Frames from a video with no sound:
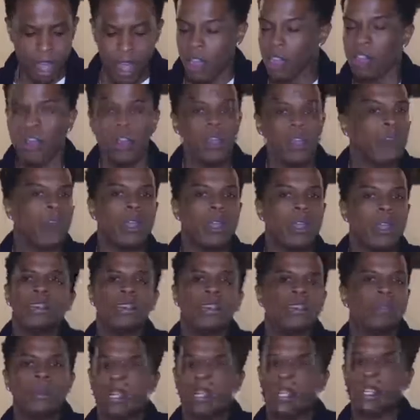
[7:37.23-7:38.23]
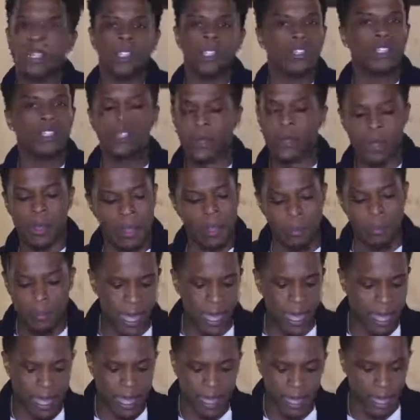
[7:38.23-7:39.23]
Coy could have been enjoying
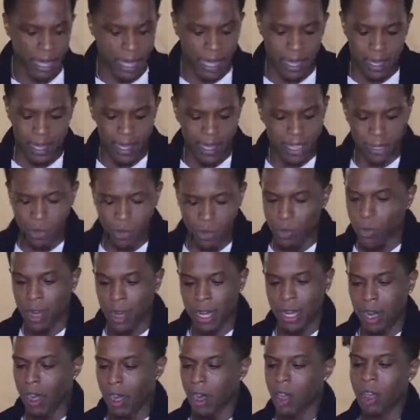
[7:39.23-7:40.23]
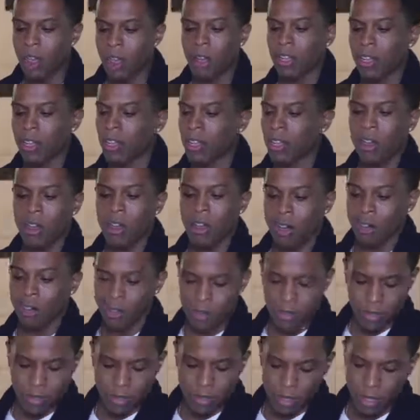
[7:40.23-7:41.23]
pancakes she wanted all
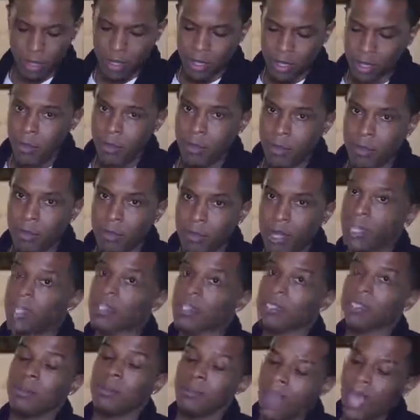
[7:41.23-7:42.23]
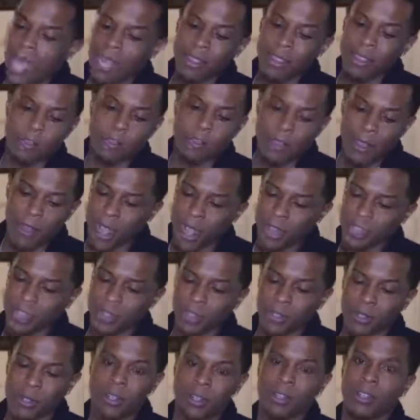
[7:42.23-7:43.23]
along because the
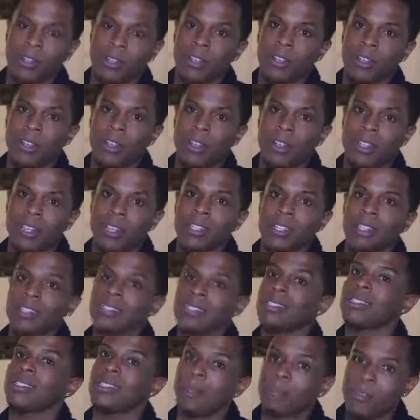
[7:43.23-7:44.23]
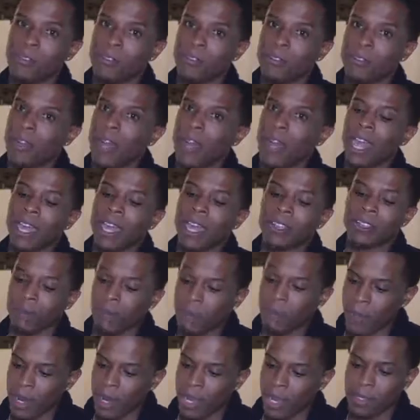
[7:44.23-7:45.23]
manufacturer simplified the
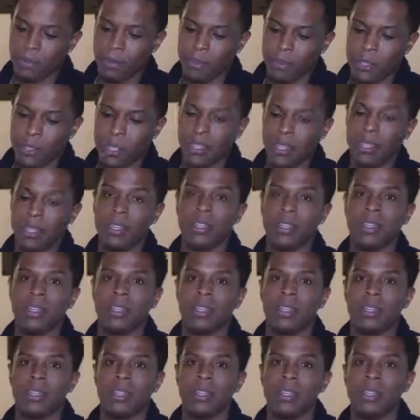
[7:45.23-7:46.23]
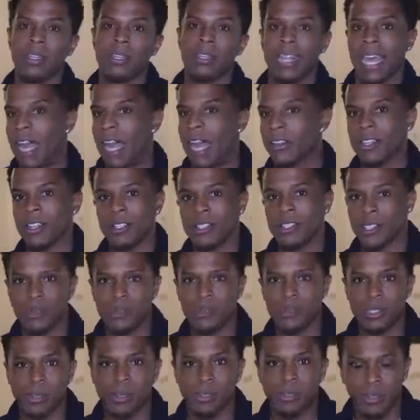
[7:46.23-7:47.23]
recipe down to 2
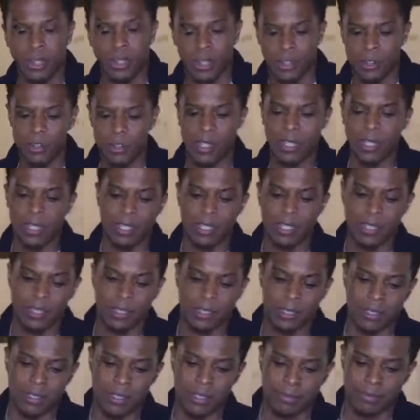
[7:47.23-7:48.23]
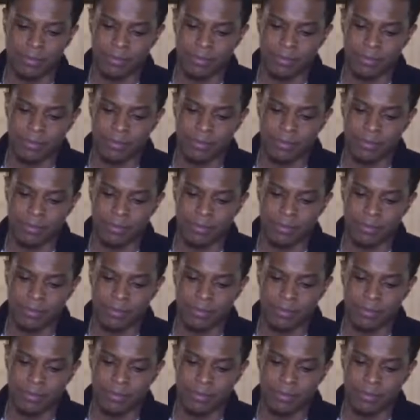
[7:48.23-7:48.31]
simple ingredients.